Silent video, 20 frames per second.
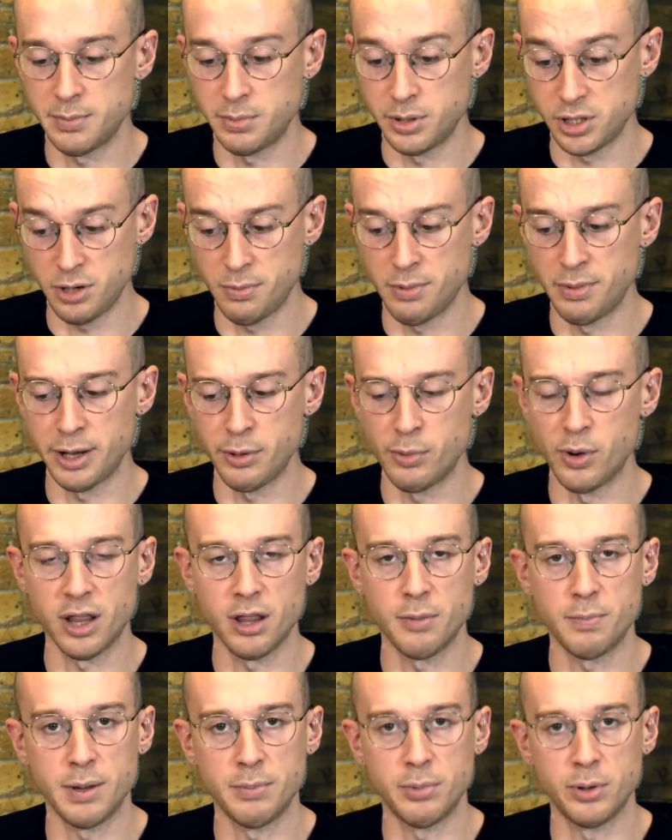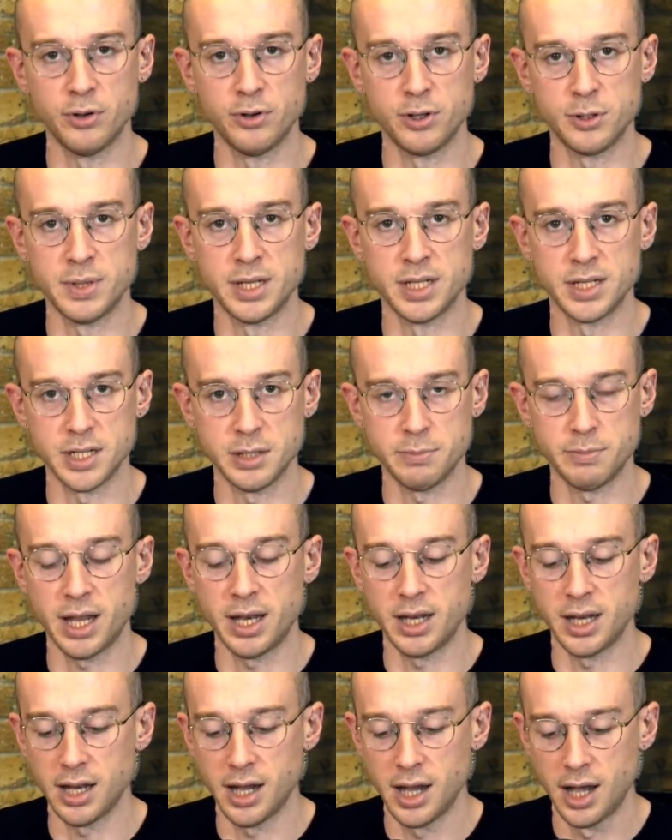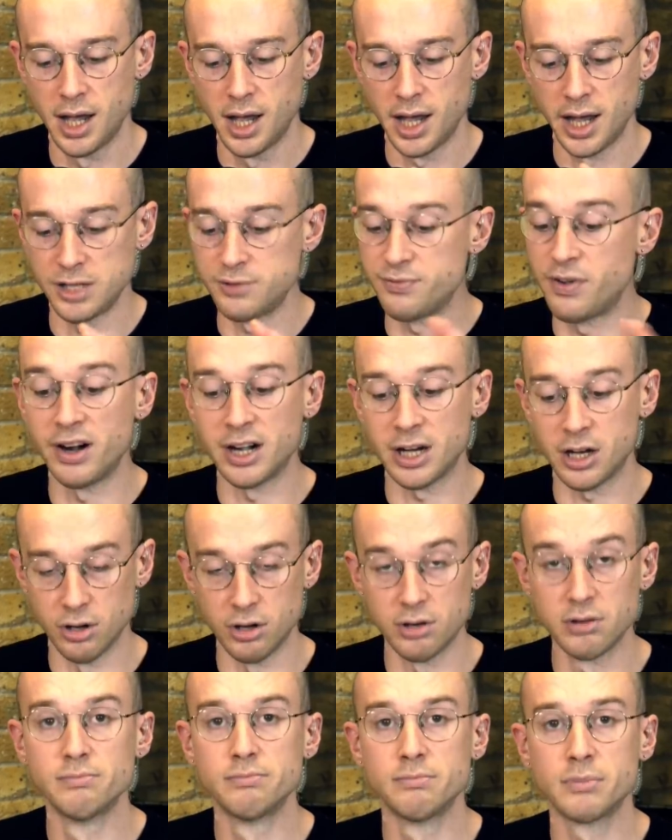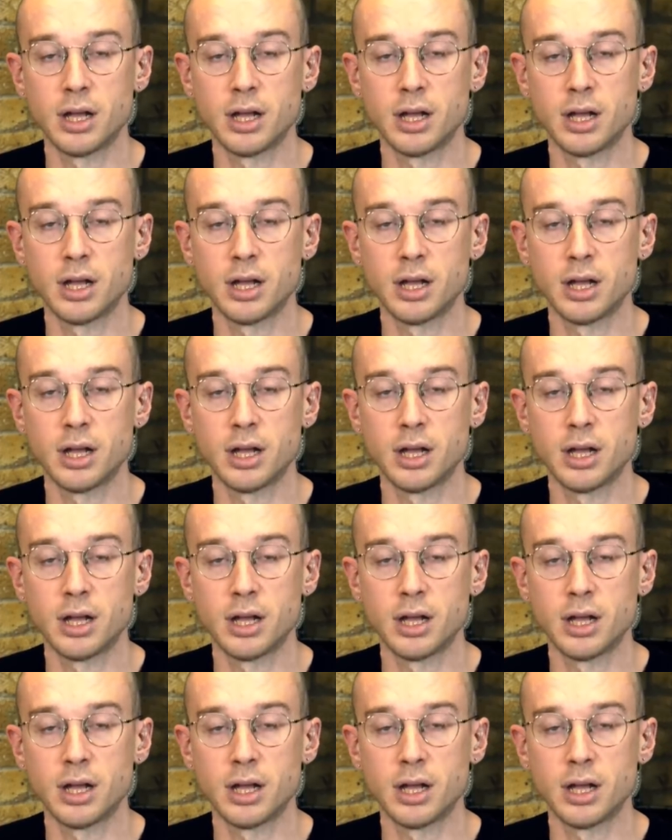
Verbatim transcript: presumably one of the people who's been suspended, is very good.